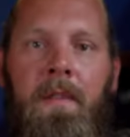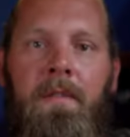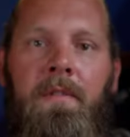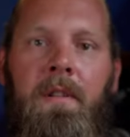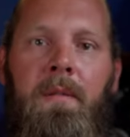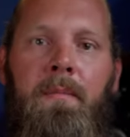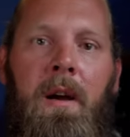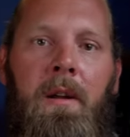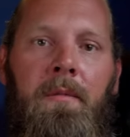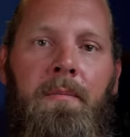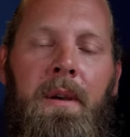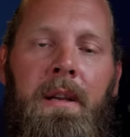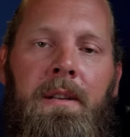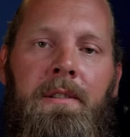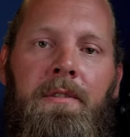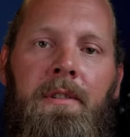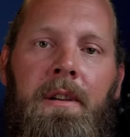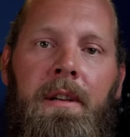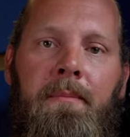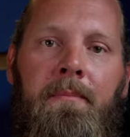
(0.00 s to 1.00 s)
V-mount
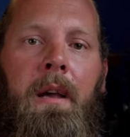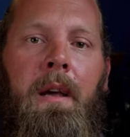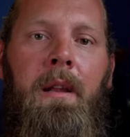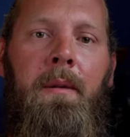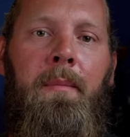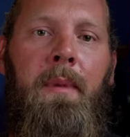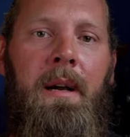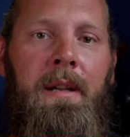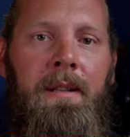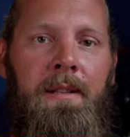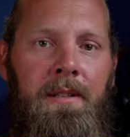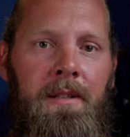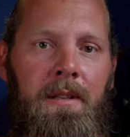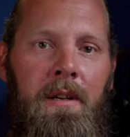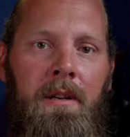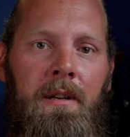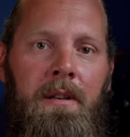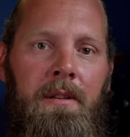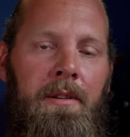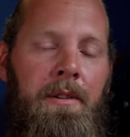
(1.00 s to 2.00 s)
battery. And I might
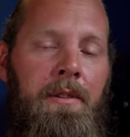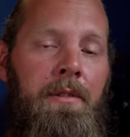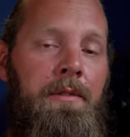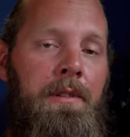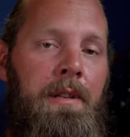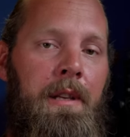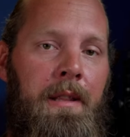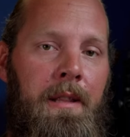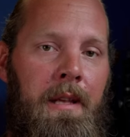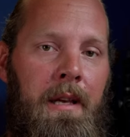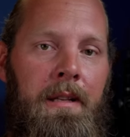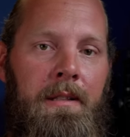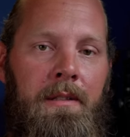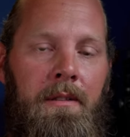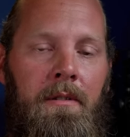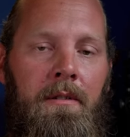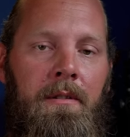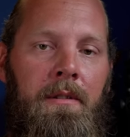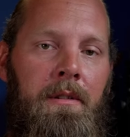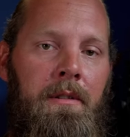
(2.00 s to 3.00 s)
start using that
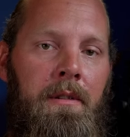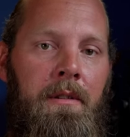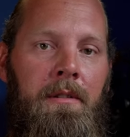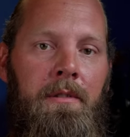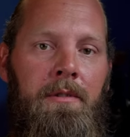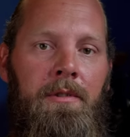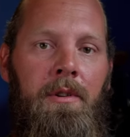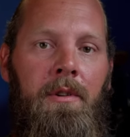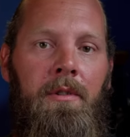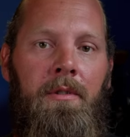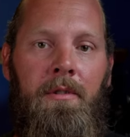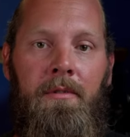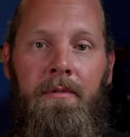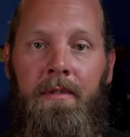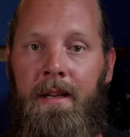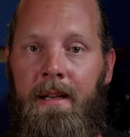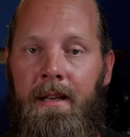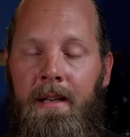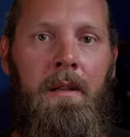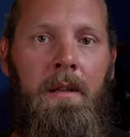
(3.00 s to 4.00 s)
on the shoulder
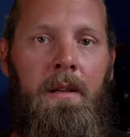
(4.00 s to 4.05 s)
rig.